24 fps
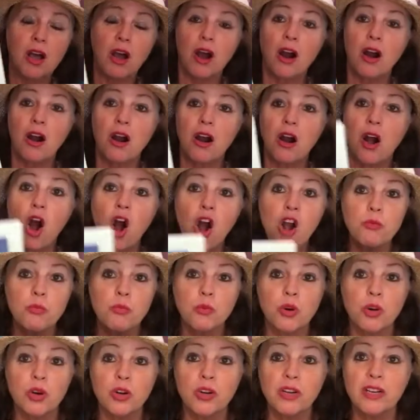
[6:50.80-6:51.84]
are
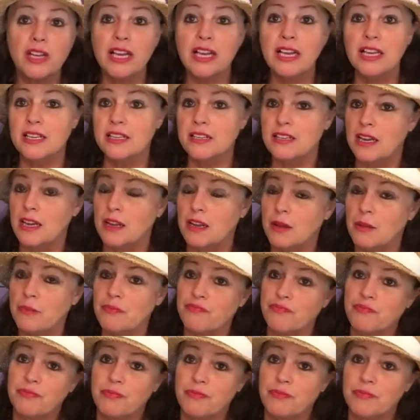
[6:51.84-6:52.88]
artwork and
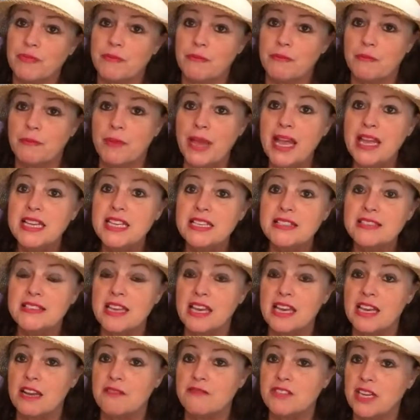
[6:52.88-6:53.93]
paintings
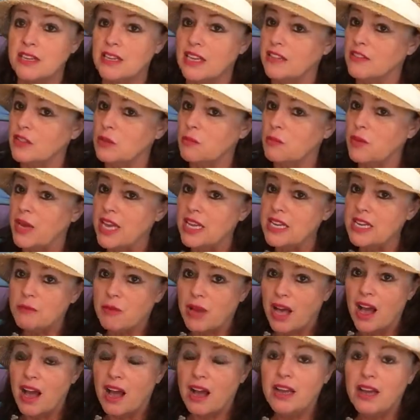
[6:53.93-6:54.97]
that I've done. Like the painting
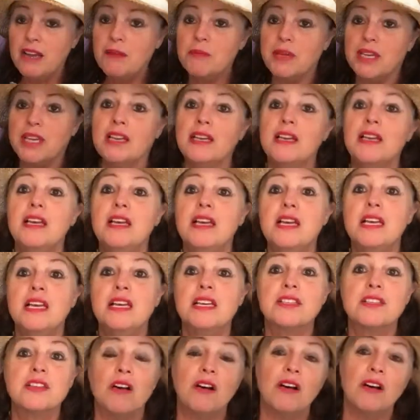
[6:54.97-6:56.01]
behind me
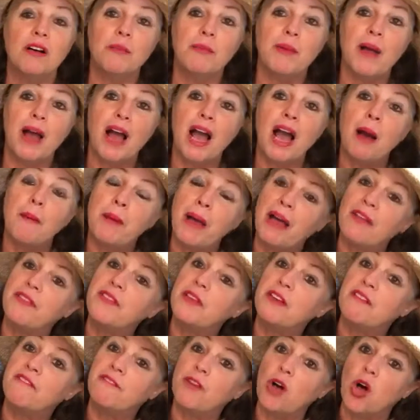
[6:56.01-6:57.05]
is all about
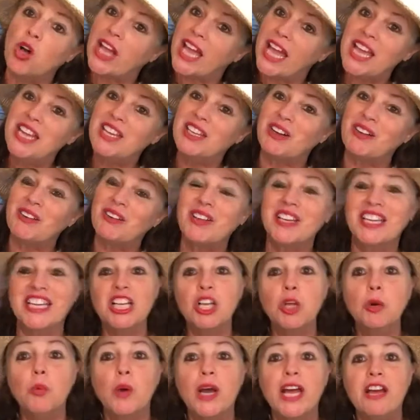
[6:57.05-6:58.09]
the volcano.
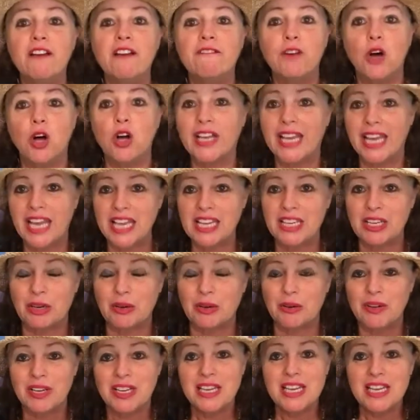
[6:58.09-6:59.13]
Kilauea
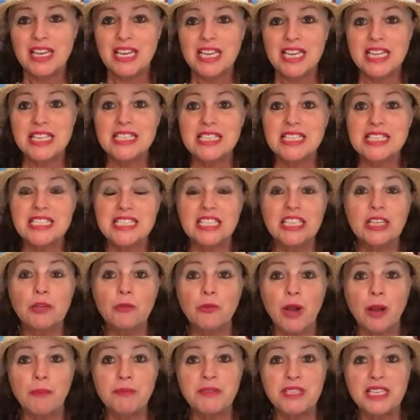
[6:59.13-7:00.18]
volcano is still
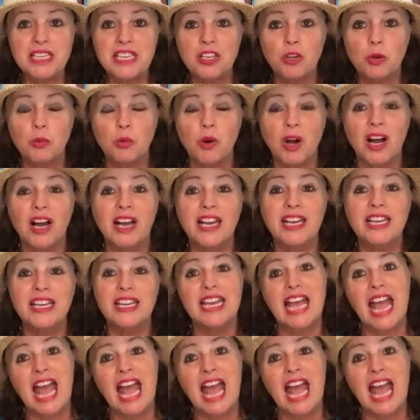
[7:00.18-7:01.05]
erupting in Hawaii and